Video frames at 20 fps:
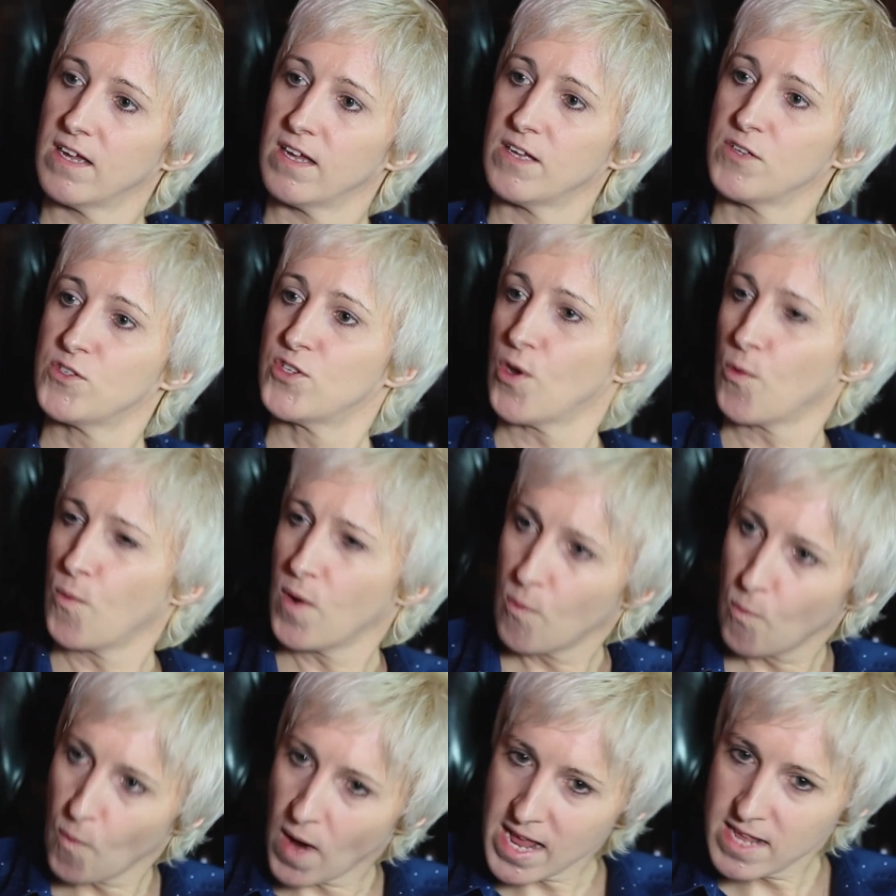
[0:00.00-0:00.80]
So
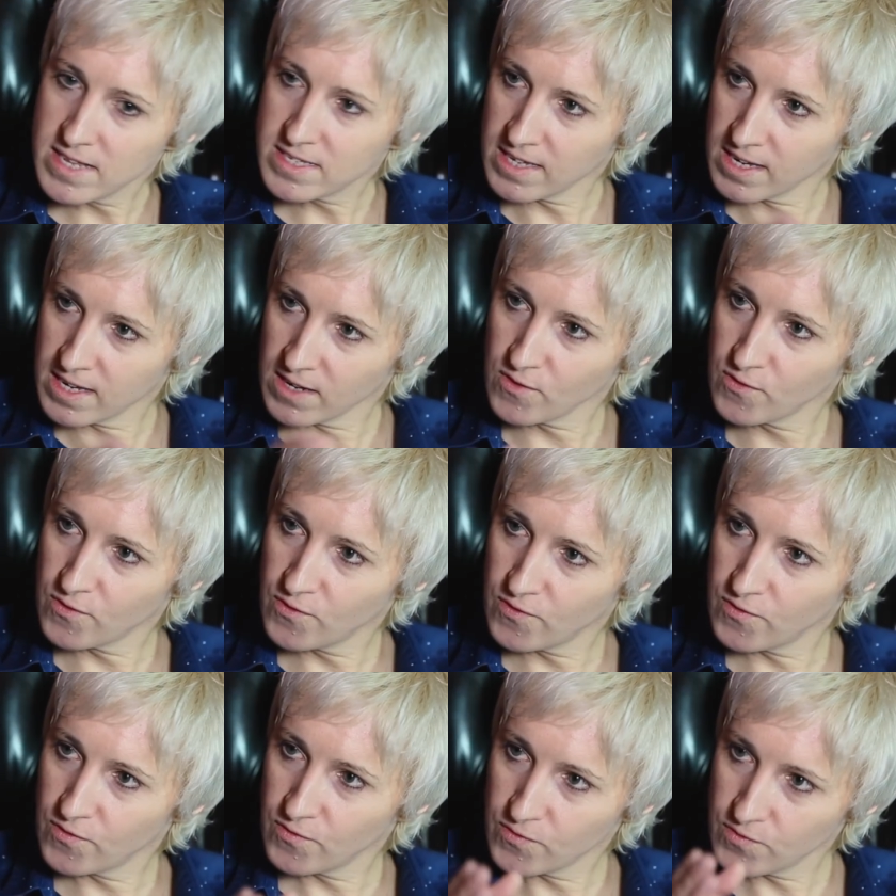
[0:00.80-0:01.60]
we're waiting
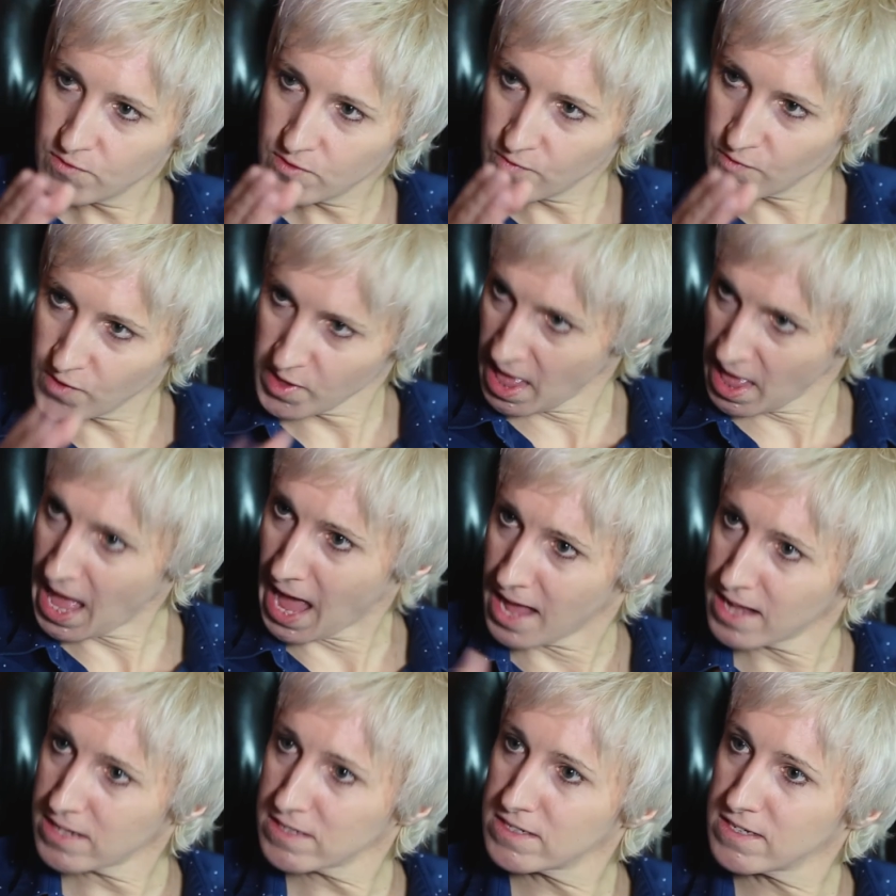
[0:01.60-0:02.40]
for
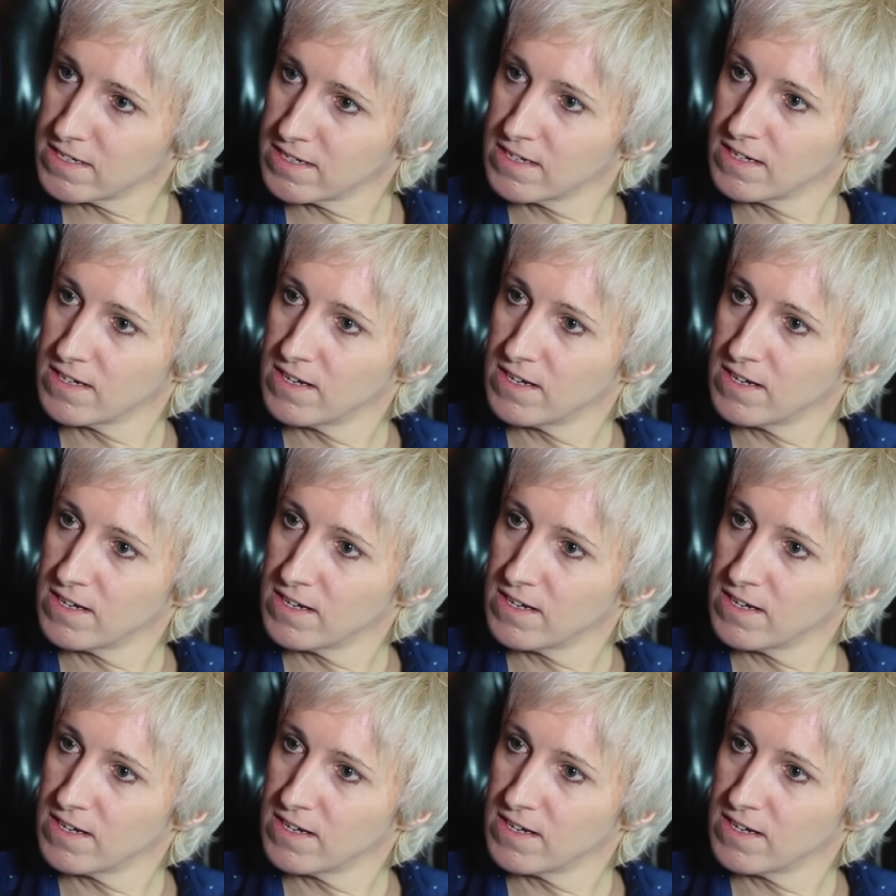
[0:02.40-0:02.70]
that.